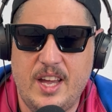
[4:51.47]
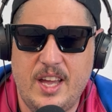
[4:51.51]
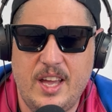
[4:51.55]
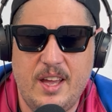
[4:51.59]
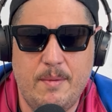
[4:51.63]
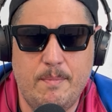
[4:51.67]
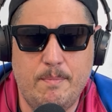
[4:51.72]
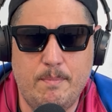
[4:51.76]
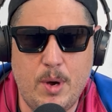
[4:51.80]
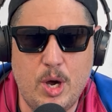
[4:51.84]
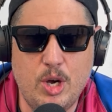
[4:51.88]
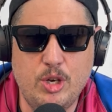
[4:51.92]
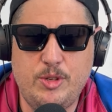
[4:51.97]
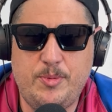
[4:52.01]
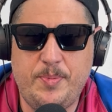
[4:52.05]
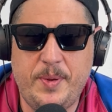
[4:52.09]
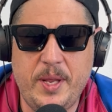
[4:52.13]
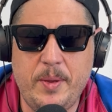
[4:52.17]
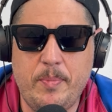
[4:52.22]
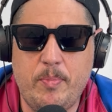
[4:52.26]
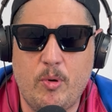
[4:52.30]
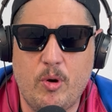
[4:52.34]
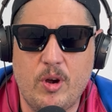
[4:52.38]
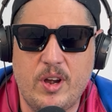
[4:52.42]
Most
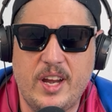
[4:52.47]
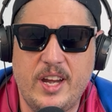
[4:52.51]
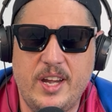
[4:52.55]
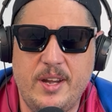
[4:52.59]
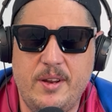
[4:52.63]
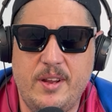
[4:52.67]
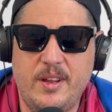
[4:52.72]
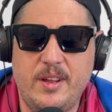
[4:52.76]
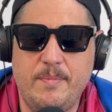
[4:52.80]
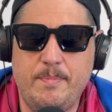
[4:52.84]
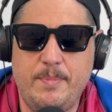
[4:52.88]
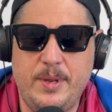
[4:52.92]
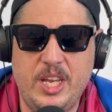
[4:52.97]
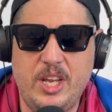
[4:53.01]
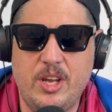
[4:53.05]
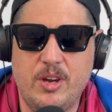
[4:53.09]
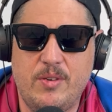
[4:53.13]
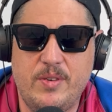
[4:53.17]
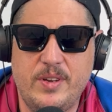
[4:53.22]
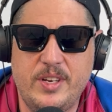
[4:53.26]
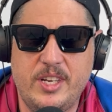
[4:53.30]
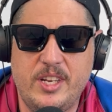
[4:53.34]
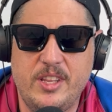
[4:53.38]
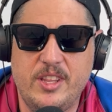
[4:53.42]
people are going to be
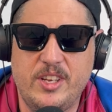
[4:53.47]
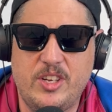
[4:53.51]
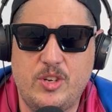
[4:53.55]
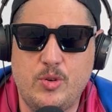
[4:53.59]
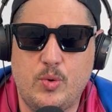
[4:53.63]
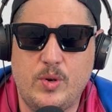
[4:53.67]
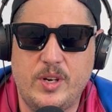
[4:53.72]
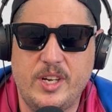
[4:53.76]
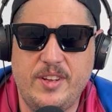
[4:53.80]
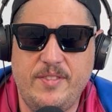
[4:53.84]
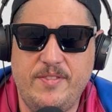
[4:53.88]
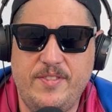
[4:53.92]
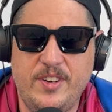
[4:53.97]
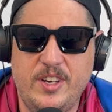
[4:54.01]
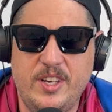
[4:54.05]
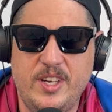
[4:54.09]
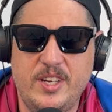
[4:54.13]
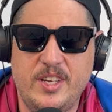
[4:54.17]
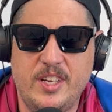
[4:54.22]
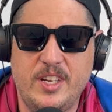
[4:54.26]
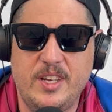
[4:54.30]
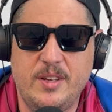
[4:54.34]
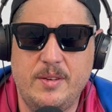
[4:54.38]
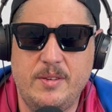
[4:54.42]
going to the 20 foot
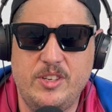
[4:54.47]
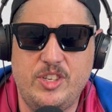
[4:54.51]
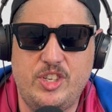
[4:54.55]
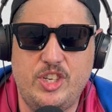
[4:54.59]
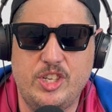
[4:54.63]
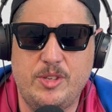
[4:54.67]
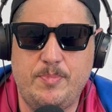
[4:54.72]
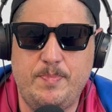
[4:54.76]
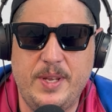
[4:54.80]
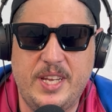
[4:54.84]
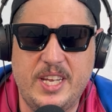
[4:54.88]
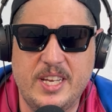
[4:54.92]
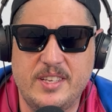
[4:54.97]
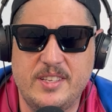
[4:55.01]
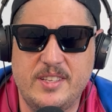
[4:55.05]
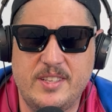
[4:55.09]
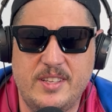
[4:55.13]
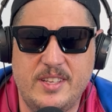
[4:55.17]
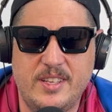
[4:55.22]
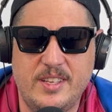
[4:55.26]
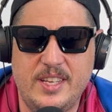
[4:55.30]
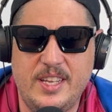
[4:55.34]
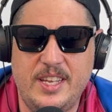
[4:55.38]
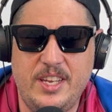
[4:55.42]
just because
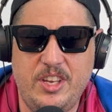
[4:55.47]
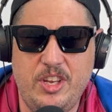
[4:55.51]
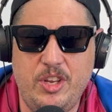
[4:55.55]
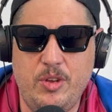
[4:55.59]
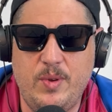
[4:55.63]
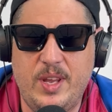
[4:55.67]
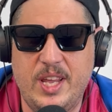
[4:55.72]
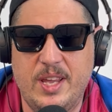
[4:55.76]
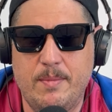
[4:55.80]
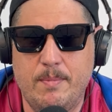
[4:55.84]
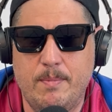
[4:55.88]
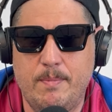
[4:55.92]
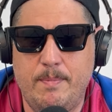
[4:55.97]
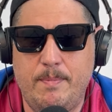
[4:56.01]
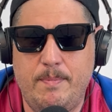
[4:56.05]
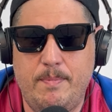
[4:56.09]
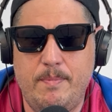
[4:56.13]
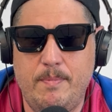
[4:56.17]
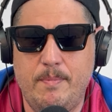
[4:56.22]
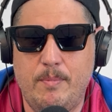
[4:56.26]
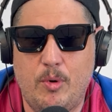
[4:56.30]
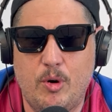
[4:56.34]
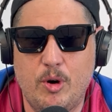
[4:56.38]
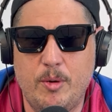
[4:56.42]
you get
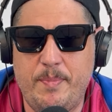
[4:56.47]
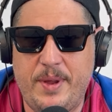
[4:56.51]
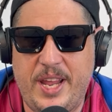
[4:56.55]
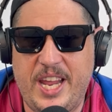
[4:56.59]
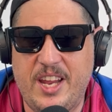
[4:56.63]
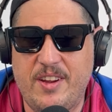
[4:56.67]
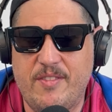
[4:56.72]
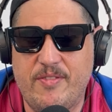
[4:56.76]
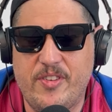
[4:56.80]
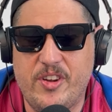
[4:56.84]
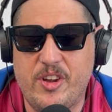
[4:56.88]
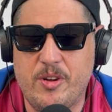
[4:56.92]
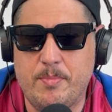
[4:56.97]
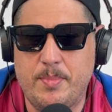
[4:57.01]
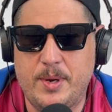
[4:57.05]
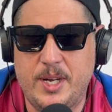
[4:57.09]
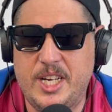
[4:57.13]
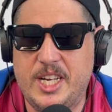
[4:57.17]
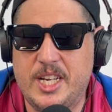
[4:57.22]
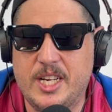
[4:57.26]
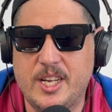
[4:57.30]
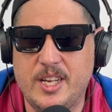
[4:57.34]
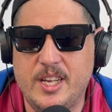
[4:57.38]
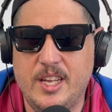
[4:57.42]
more bang for your
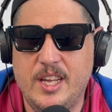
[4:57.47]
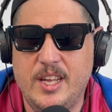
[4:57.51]
buck.